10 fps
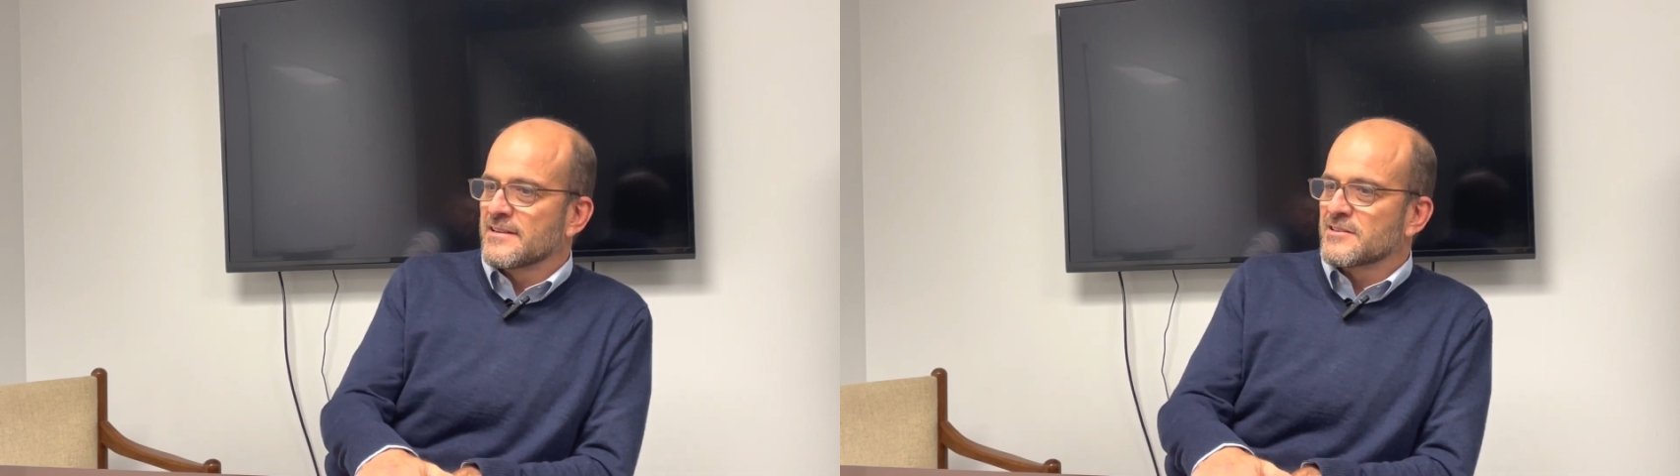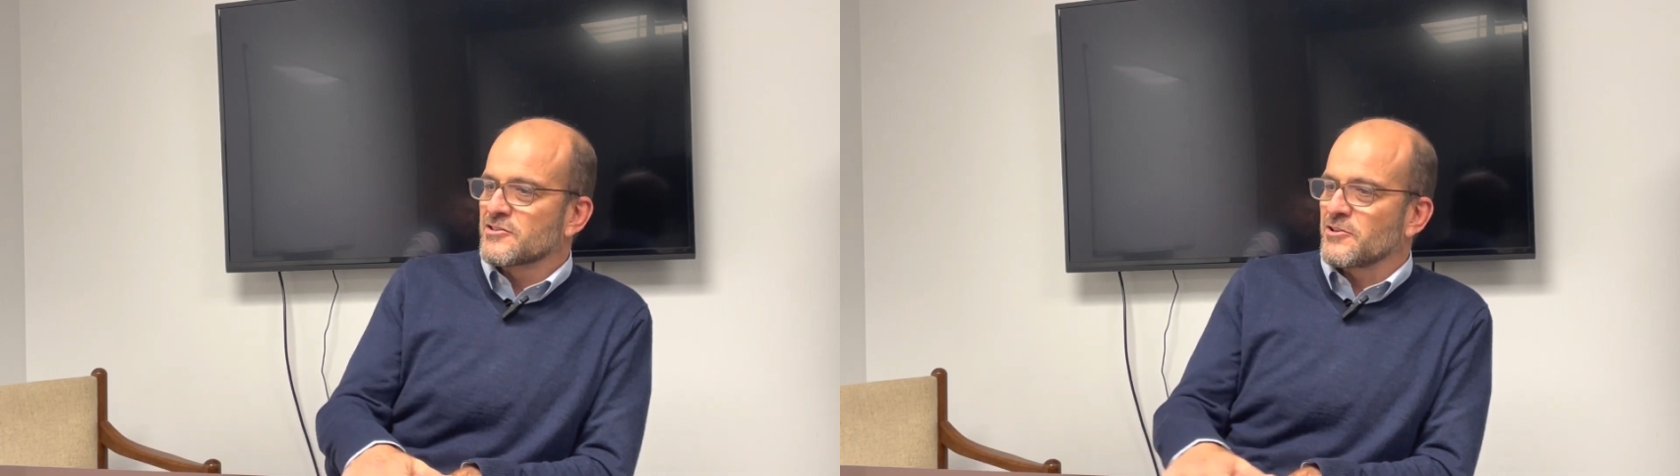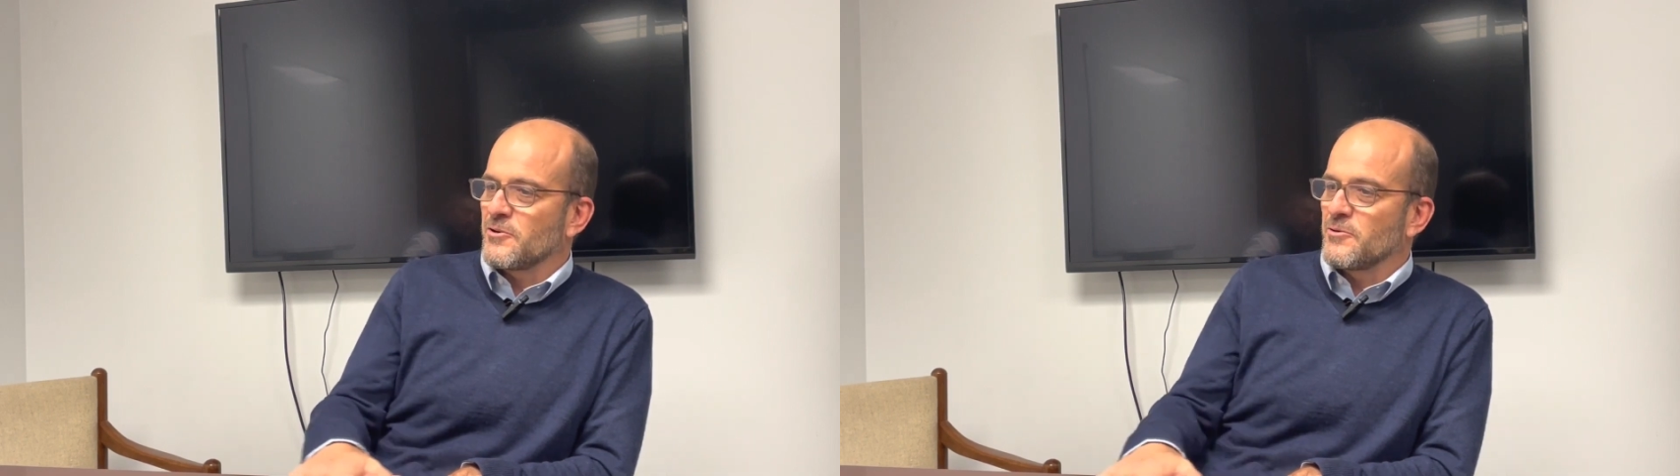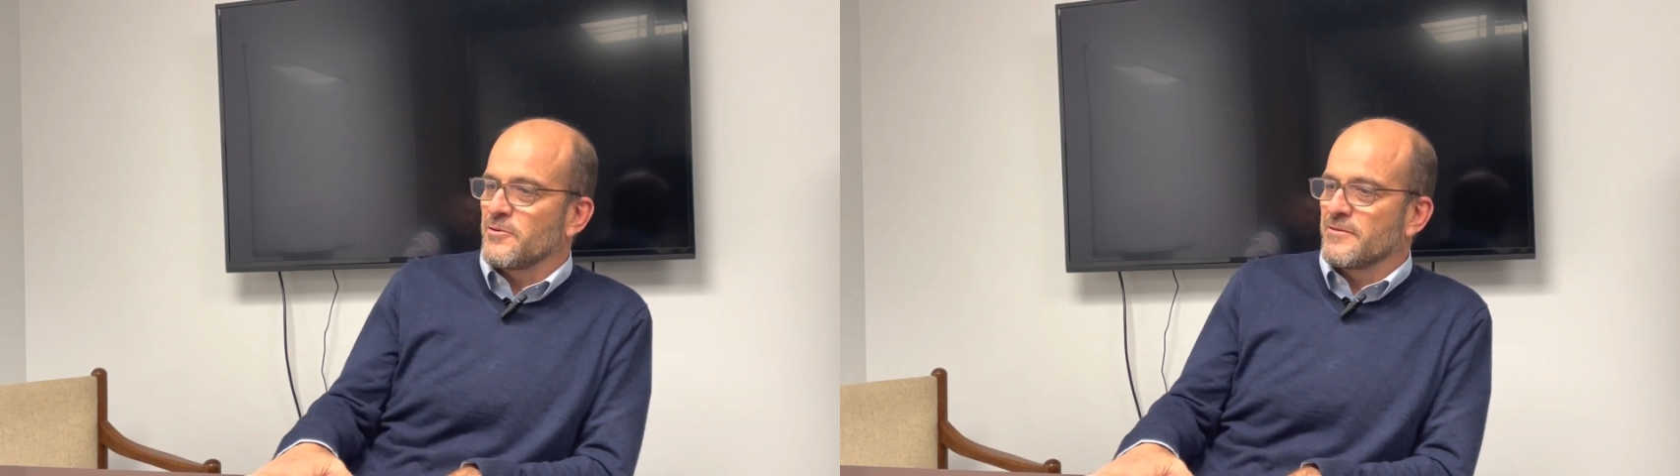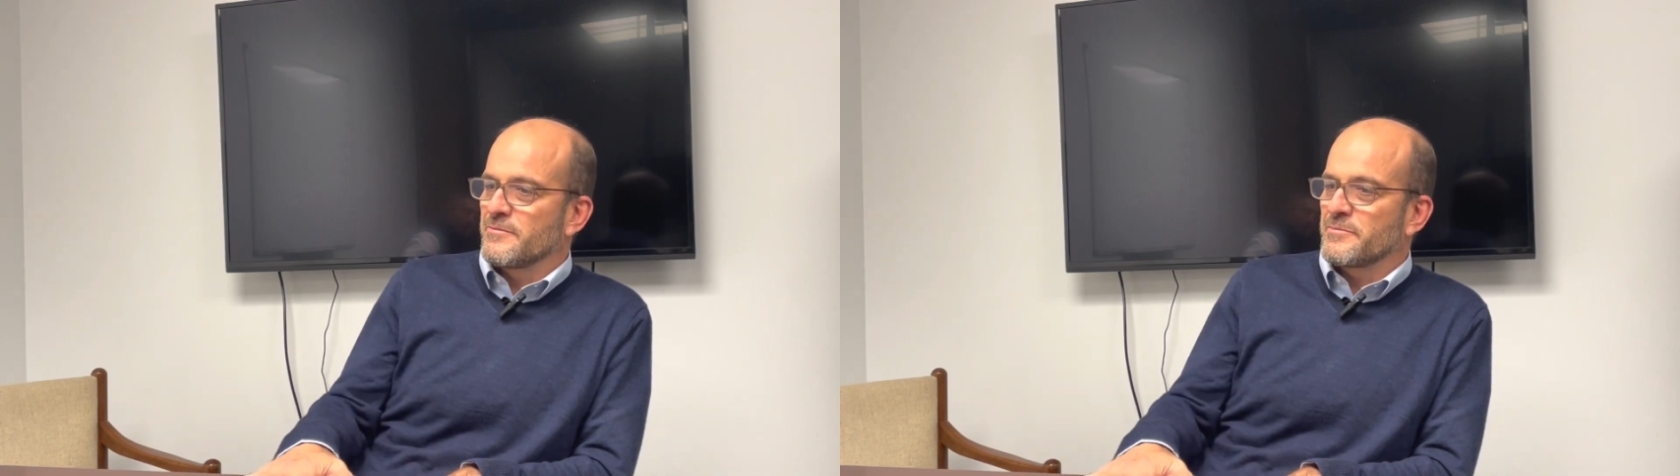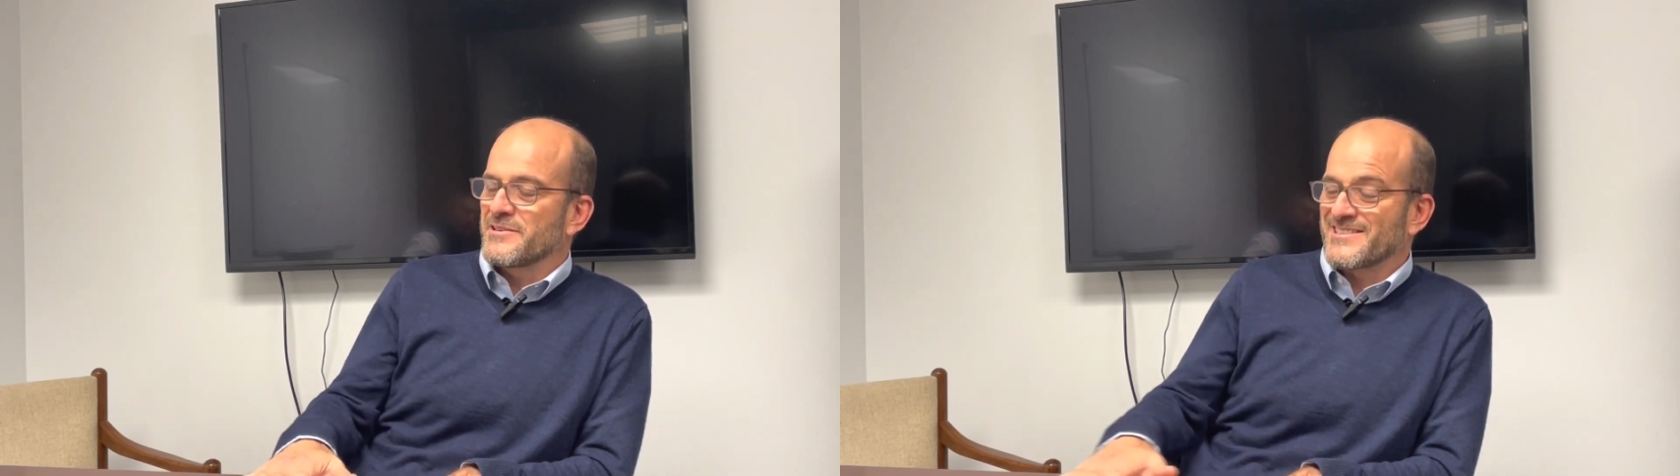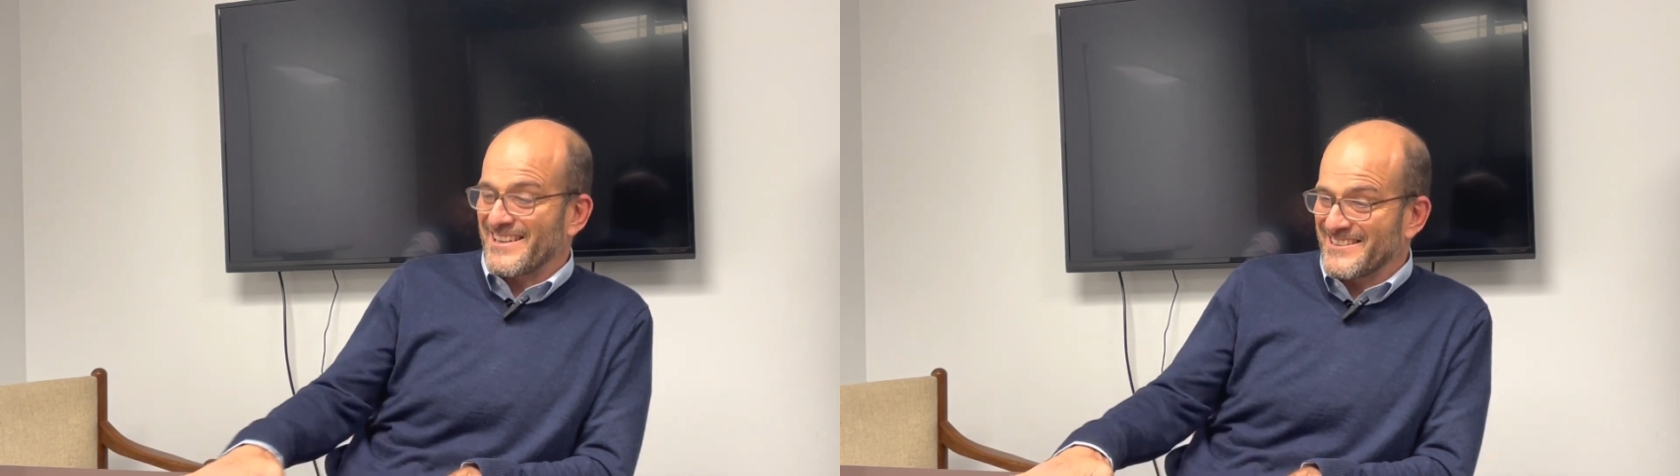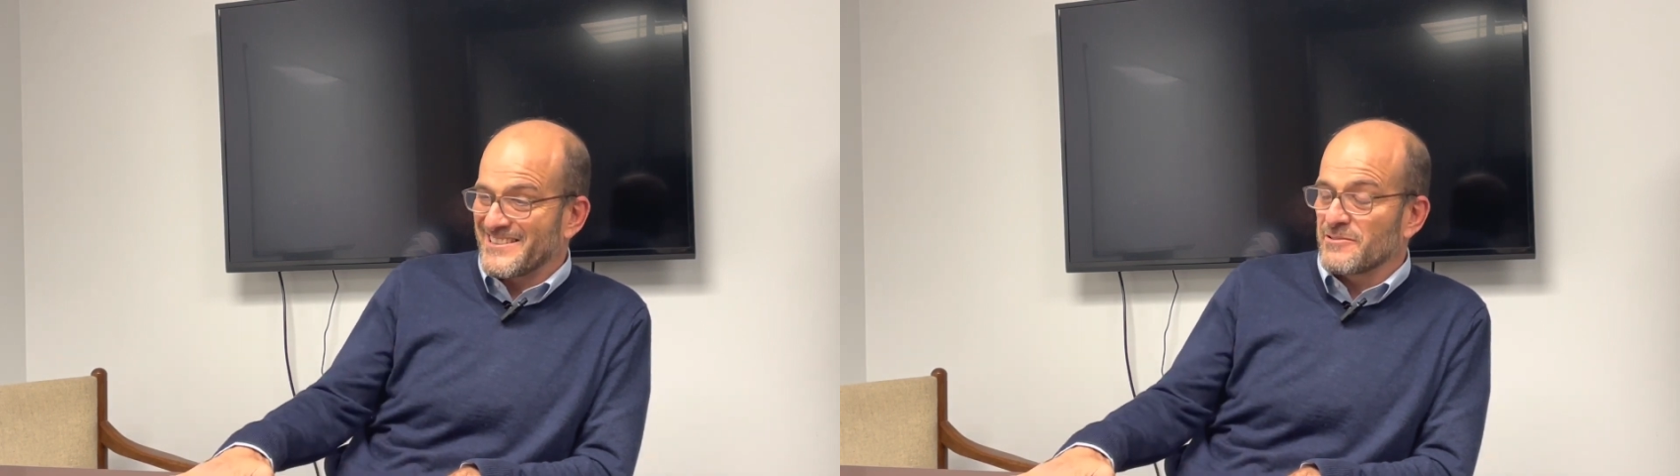So
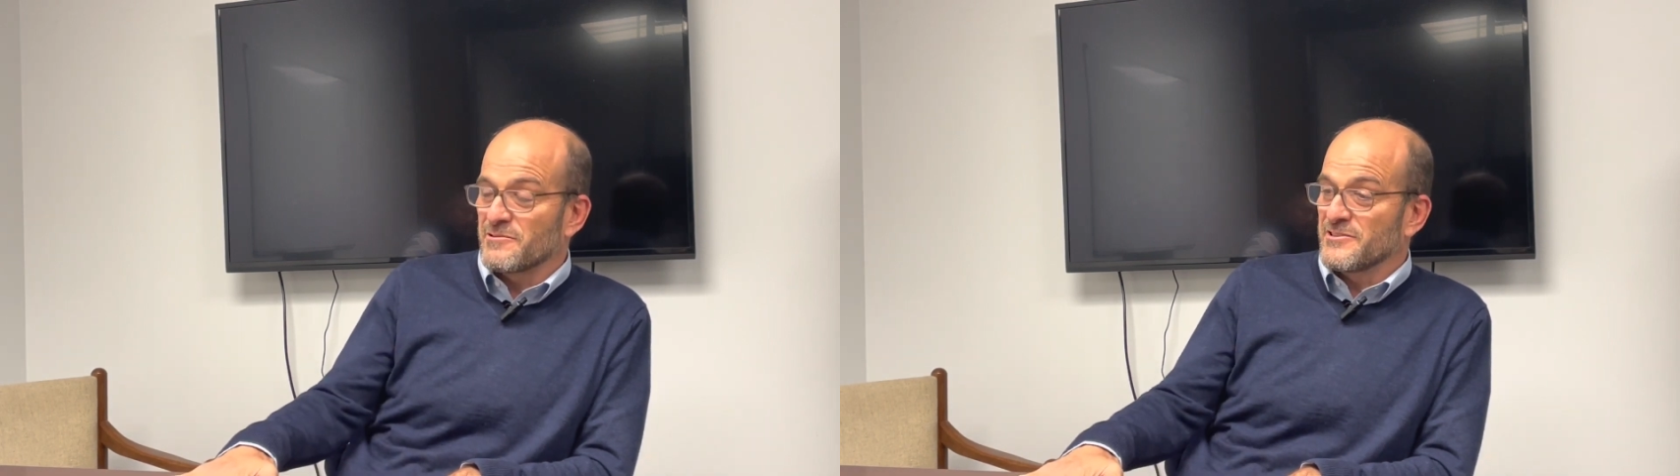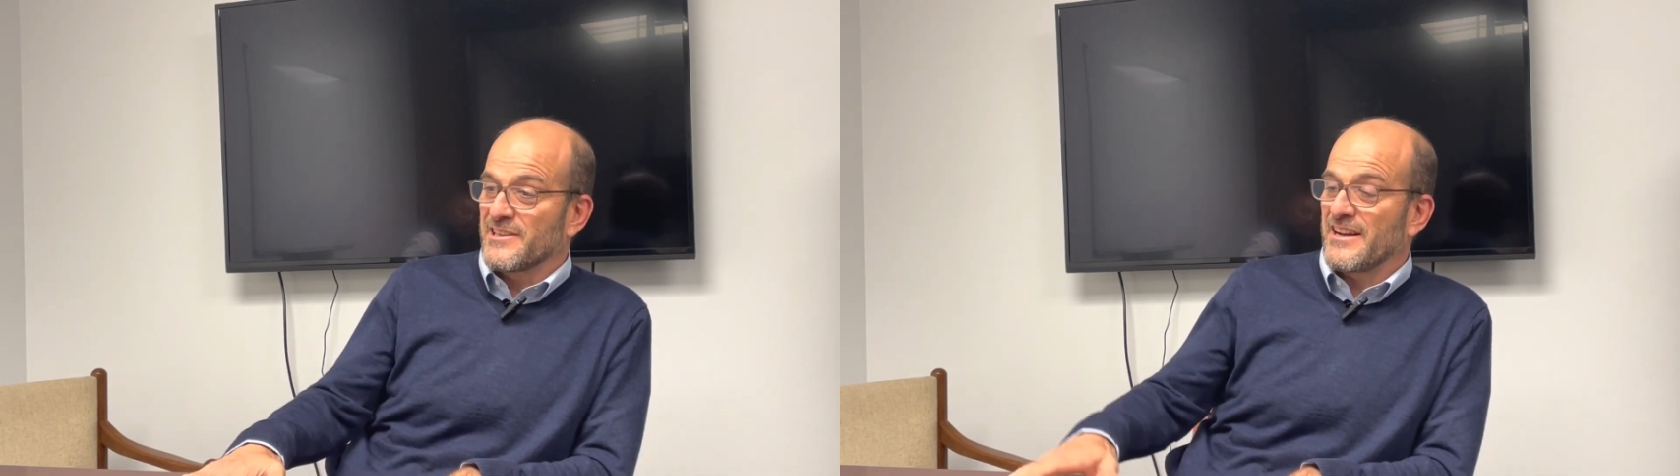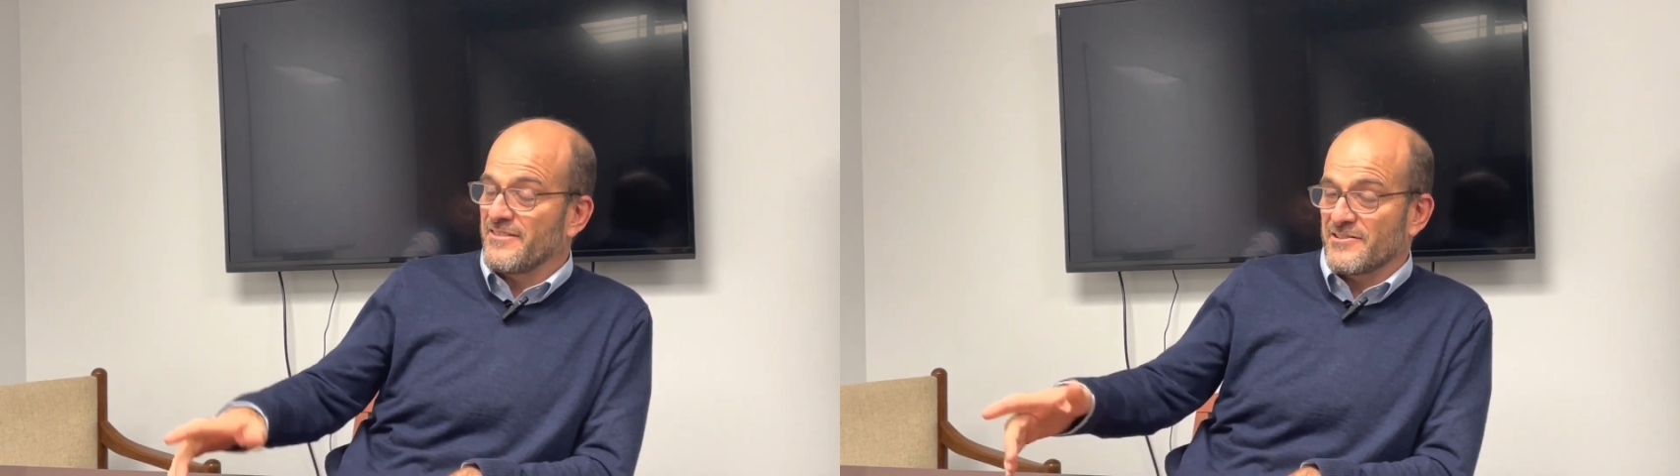precisely when you have